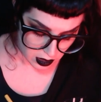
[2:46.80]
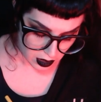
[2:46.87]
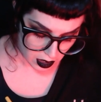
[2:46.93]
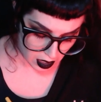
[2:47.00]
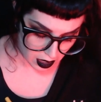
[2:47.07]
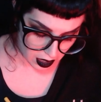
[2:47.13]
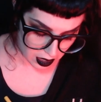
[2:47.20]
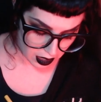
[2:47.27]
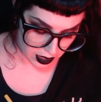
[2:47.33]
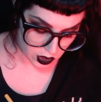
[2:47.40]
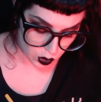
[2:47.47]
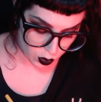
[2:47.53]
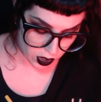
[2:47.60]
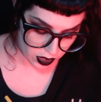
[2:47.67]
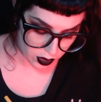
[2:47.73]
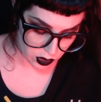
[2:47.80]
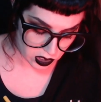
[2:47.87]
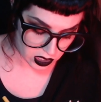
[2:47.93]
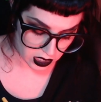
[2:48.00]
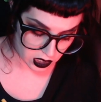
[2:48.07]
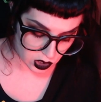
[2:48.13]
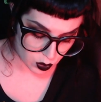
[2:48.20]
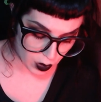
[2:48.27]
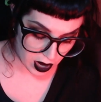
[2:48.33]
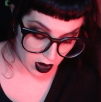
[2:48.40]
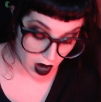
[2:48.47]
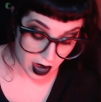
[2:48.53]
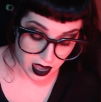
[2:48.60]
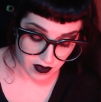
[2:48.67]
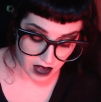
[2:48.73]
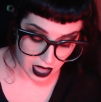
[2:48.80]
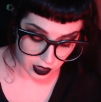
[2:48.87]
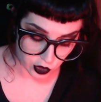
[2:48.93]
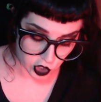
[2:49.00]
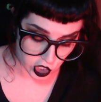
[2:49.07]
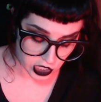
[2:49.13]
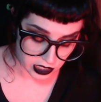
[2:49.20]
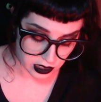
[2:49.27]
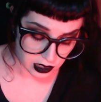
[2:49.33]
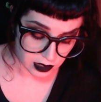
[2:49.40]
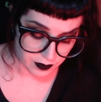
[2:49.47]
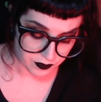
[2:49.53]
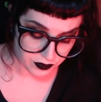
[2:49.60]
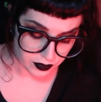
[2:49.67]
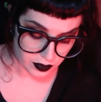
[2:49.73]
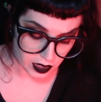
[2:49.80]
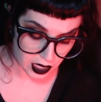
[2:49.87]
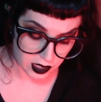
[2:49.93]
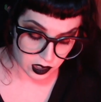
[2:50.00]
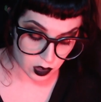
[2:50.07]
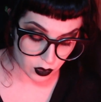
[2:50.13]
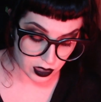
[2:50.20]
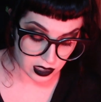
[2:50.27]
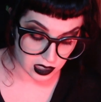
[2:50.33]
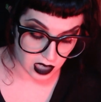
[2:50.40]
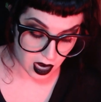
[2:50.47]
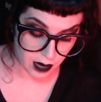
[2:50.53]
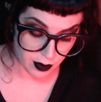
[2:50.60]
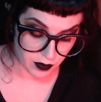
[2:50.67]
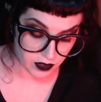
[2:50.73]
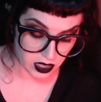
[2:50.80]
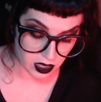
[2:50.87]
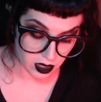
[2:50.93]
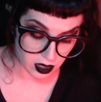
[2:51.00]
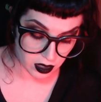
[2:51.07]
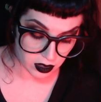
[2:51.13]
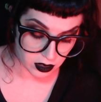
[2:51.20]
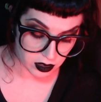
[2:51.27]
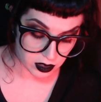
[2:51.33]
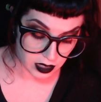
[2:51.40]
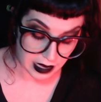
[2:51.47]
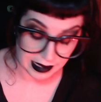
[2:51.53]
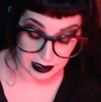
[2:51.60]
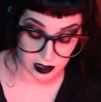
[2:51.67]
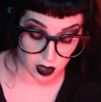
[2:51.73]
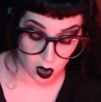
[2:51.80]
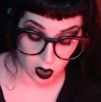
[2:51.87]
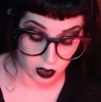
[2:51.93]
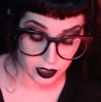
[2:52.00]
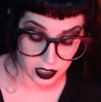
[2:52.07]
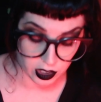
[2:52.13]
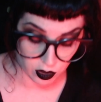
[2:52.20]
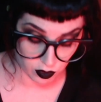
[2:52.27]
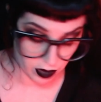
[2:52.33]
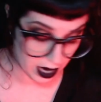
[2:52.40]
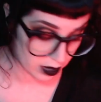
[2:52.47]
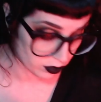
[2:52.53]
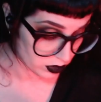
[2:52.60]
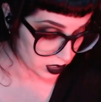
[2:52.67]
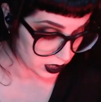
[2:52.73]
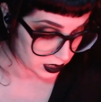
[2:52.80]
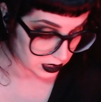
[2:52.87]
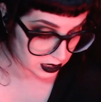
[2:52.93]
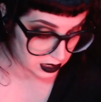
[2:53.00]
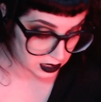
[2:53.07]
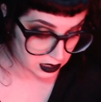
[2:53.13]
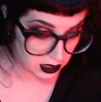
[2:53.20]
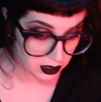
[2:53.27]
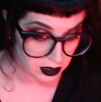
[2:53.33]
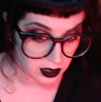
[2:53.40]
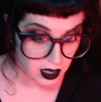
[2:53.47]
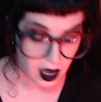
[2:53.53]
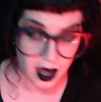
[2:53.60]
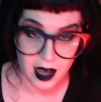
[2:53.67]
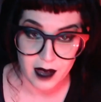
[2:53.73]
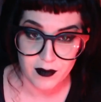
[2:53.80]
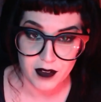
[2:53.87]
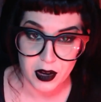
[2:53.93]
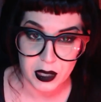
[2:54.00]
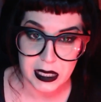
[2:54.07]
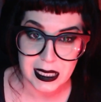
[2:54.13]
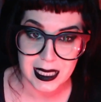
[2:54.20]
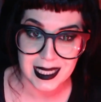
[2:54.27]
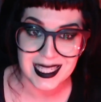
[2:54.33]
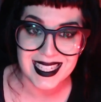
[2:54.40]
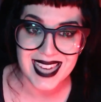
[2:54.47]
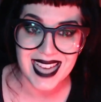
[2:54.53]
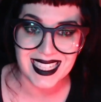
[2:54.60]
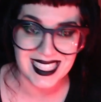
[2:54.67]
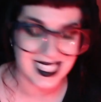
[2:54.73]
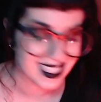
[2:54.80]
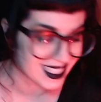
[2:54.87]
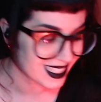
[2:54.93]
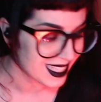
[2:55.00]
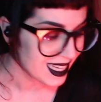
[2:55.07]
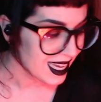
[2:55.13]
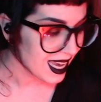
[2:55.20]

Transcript: Uh, it's one of those things where I have allergies. And so this time of year, and all year round, indeed, I'm very snotty.